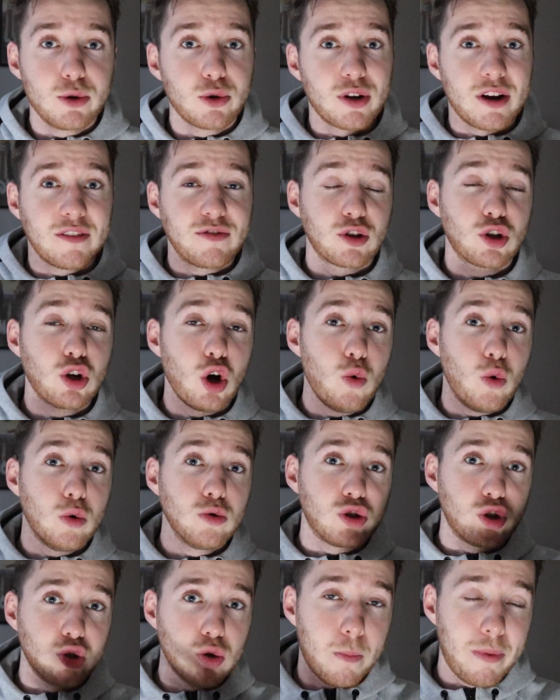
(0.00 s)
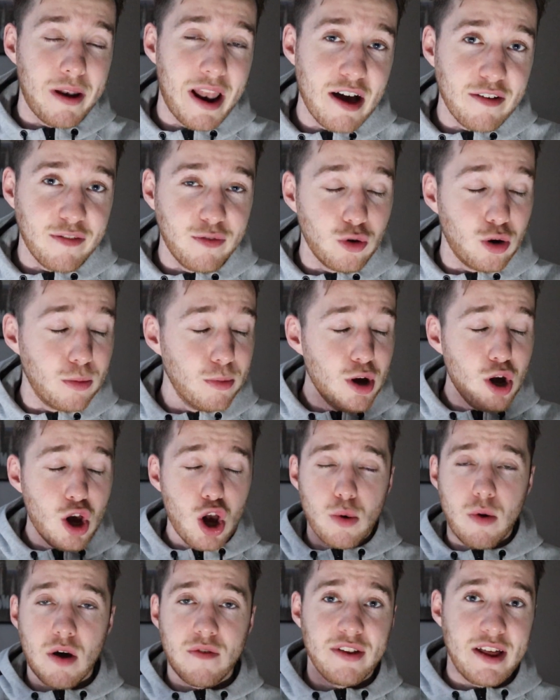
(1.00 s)
You're going to have to go onto your platform,
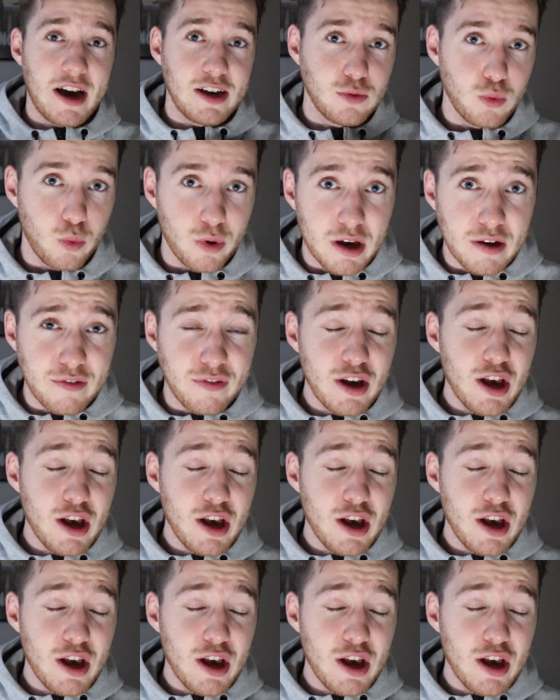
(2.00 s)
whoever that's with.